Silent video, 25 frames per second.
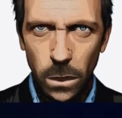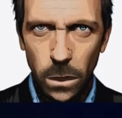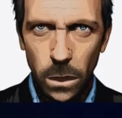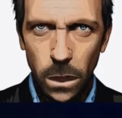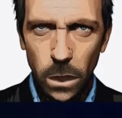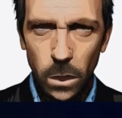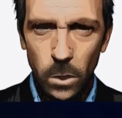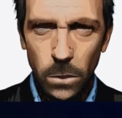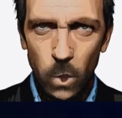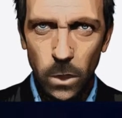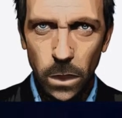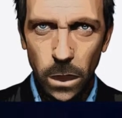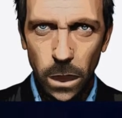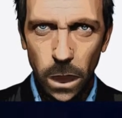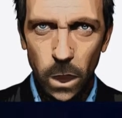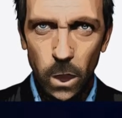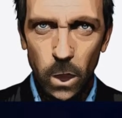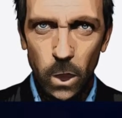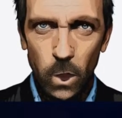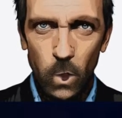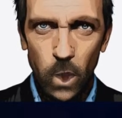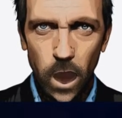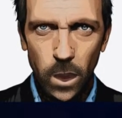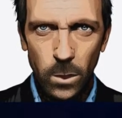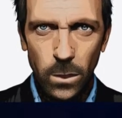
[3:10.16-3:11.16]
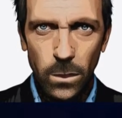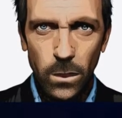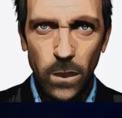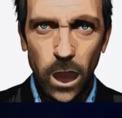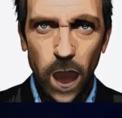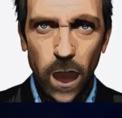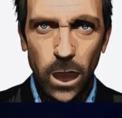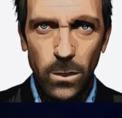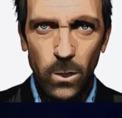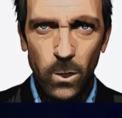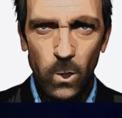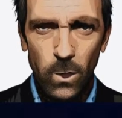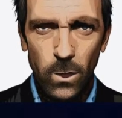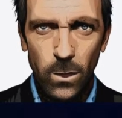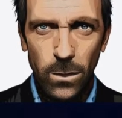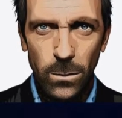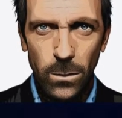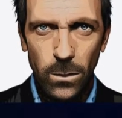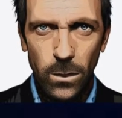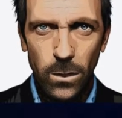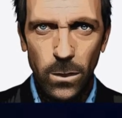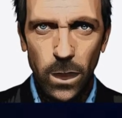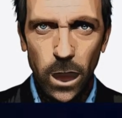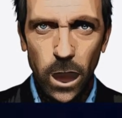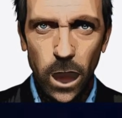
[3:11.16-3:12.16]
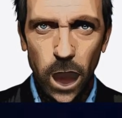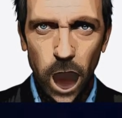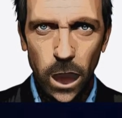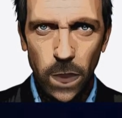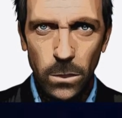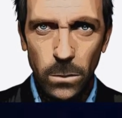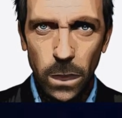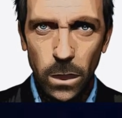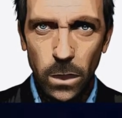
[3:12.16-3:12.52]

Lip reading: If they get enough funding, of